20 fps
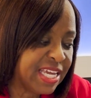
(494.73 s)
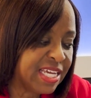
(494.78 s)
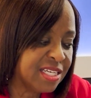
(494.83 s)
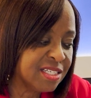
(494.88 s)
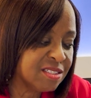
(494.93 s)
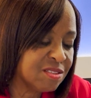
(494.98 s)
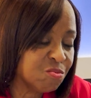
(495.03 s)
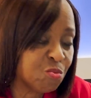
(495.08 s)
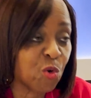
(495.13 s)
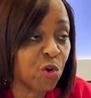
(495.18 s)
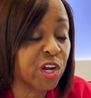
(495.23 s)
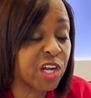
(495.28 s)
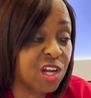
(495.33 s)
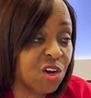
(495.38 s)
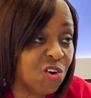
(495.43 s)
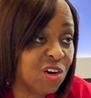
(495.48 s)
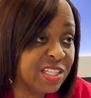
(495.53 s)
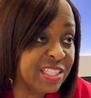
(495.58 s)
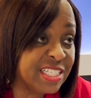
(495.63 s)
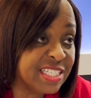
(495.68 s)
is
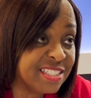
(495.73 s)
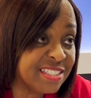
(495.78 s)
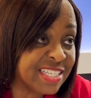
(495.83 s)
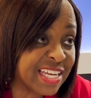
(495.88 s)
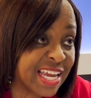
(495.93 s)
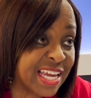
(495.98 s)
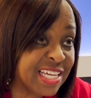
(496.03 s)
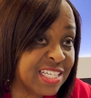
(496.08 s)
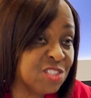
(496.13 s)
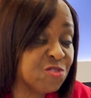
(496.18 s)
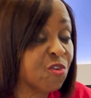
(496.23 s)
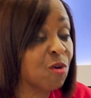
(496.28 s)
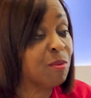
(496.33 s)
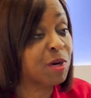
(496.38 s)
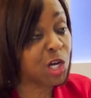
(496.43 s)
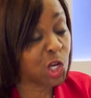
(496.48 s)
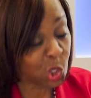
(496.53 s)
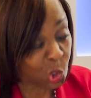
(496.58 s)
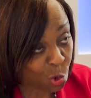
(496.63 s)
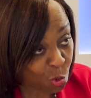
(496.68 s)
working on these days
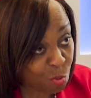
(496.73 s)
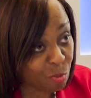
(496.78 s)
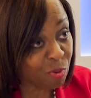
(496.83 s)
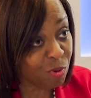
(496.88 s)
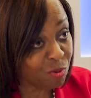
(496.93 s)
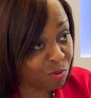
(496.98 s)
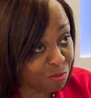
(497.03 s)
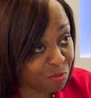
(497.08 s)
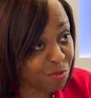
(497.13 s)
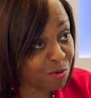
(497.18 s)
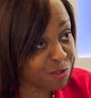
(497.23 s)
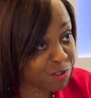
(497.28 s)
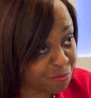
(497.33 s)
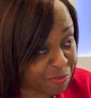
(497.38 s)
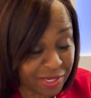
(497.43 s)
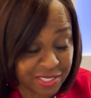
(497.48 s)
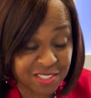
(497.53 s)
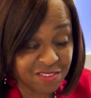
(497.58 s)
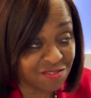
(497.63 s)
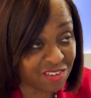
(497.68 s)
from a global
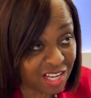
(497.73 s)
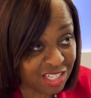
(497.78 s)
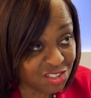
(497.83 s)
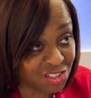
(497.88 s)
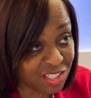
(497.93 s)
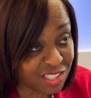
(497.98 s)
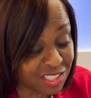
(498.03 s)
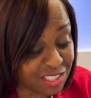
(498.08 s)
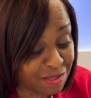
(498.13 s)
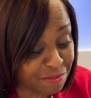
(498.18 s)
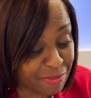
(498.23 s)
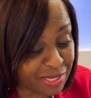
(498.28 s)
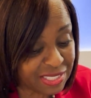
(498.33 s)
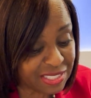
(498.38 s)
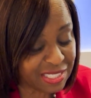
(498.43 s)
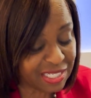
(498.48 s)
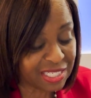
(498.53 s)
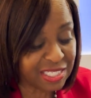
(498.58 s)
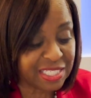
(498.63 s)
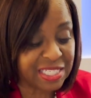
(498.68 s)
perspective, not just
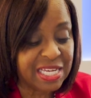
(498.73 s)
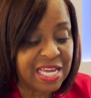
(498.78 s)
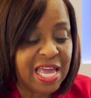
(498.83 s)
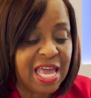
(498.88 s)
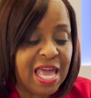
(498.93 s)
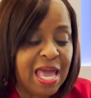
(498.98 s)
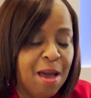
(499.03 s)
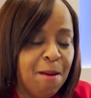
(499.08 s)
domestically.